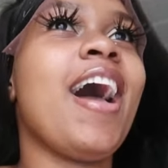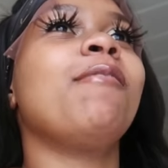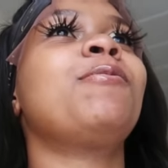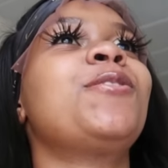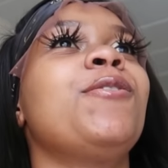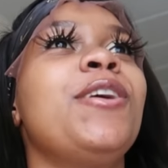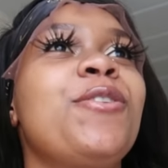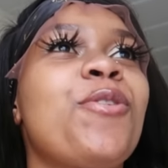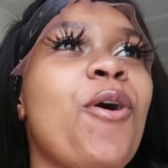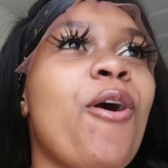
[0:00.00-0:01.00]
i'm so
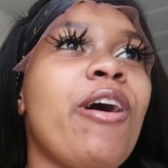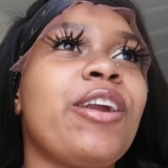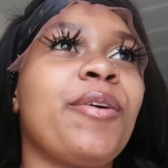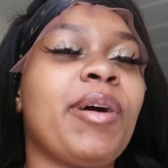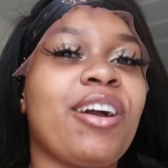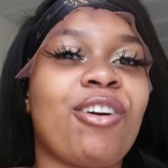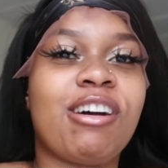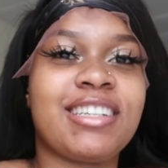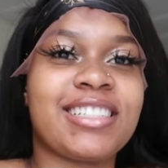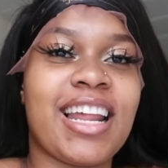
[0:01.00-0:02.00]
annoyed oh my
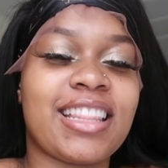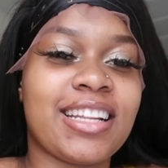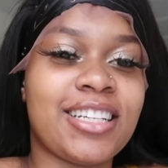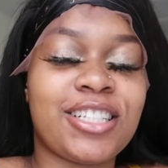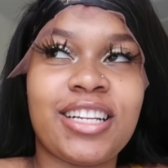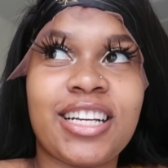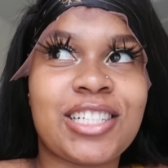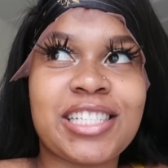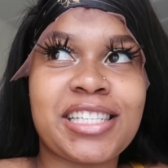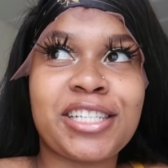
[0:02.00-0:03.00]
gosh like the
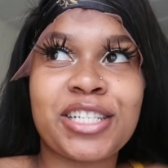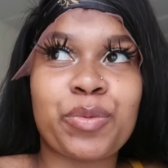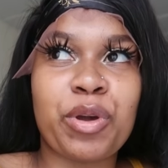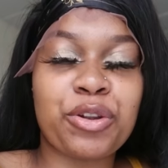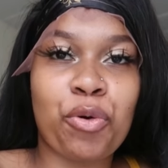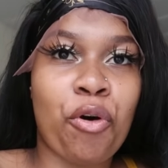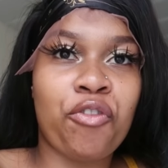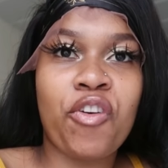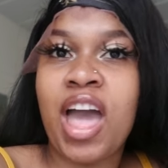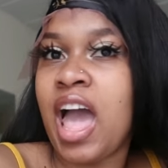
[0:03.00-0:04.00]
electricity just went off